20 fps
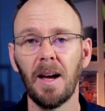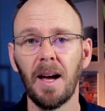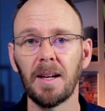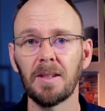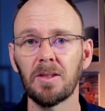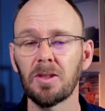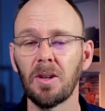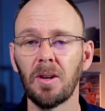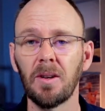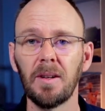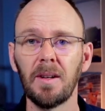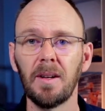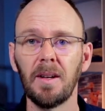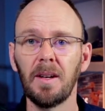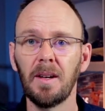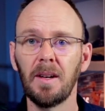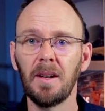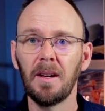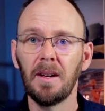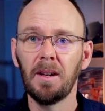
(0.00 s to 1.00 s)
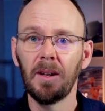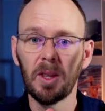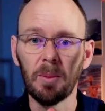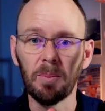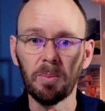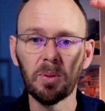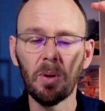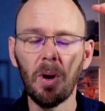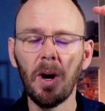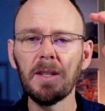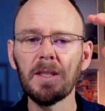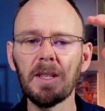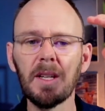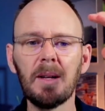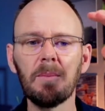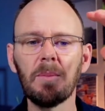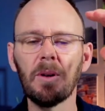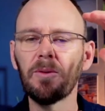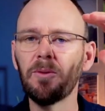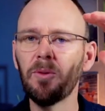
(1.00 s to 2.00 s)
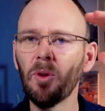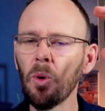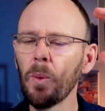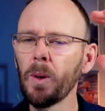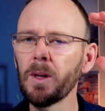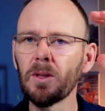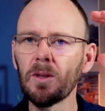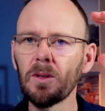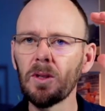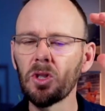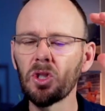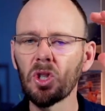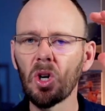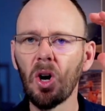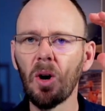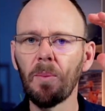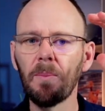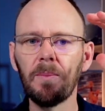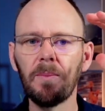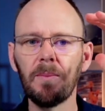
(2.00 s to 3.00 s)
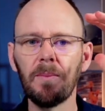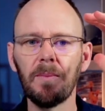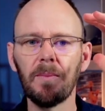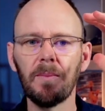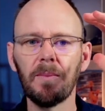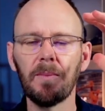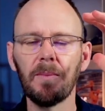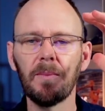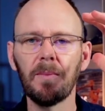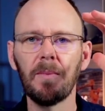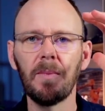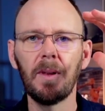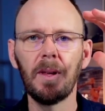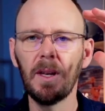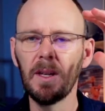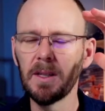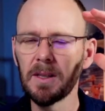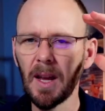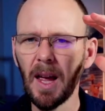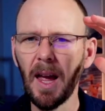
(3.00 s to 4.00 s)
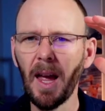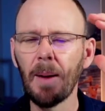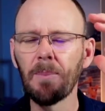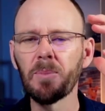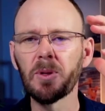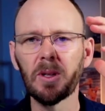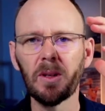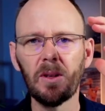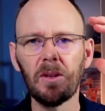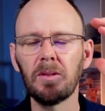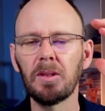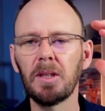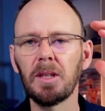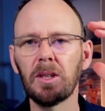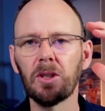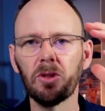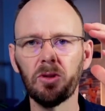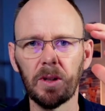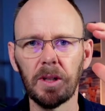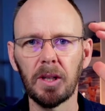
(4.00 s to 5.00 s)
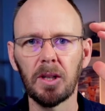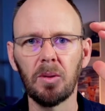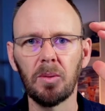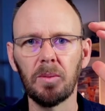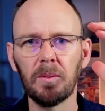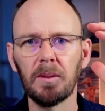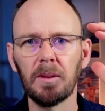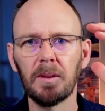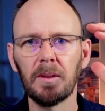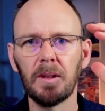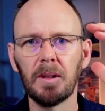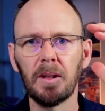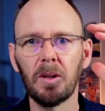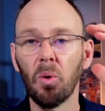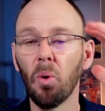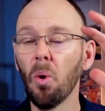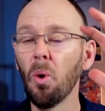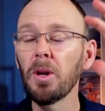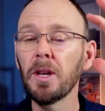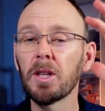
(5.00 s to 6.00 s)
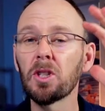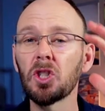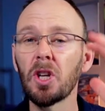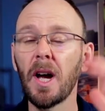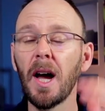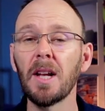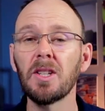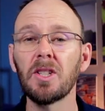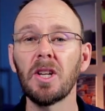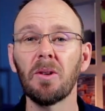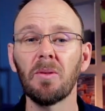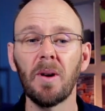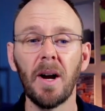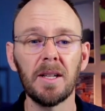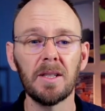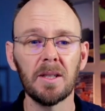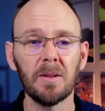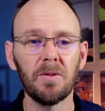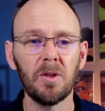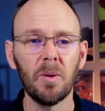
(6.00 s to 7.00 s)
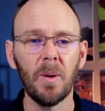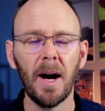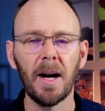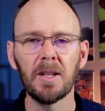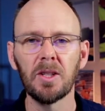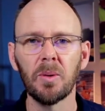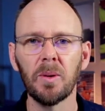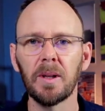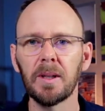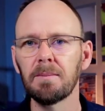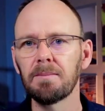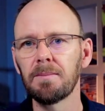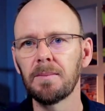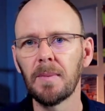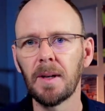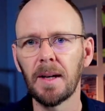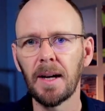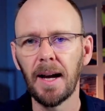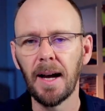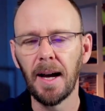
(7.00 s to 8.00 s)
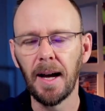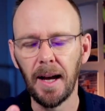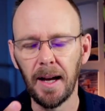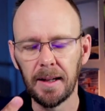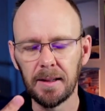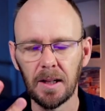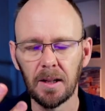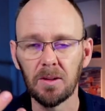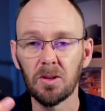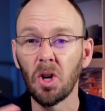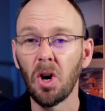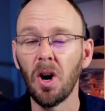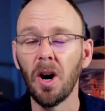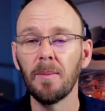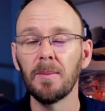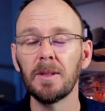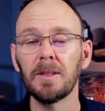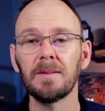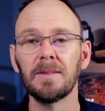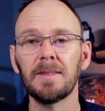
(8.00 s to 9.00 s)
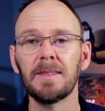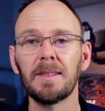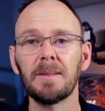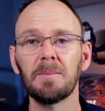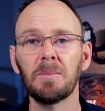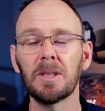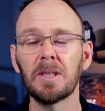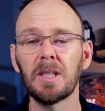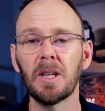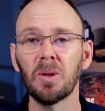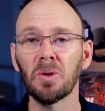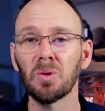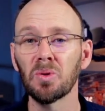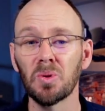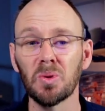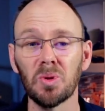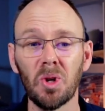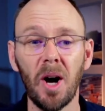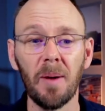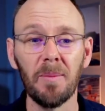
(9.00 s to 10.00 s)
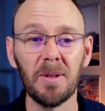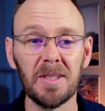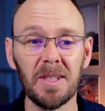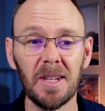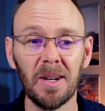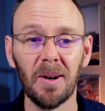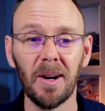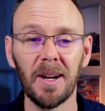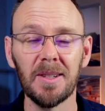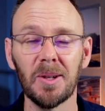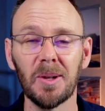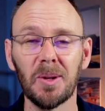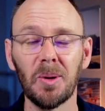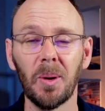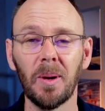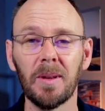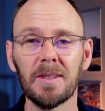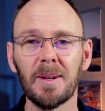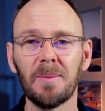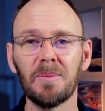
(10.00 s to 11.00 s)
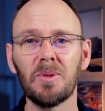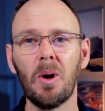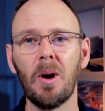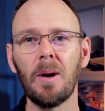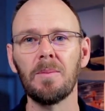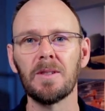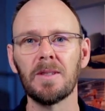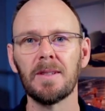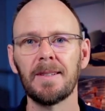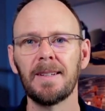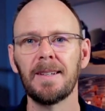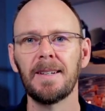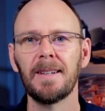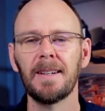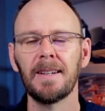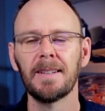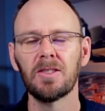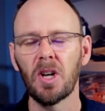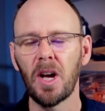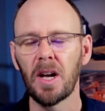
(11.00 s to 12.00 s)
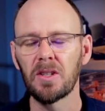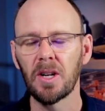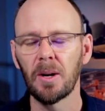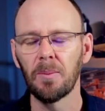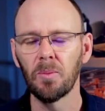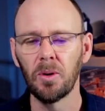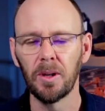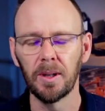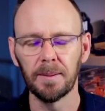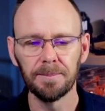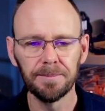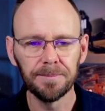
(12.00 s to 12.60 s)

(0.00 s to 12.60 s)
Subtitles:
So the pricing before we do the job is absolutely critical. Or your charge out rates if you are doing time and materials, or time and terror as I call it sometimes, charge up work.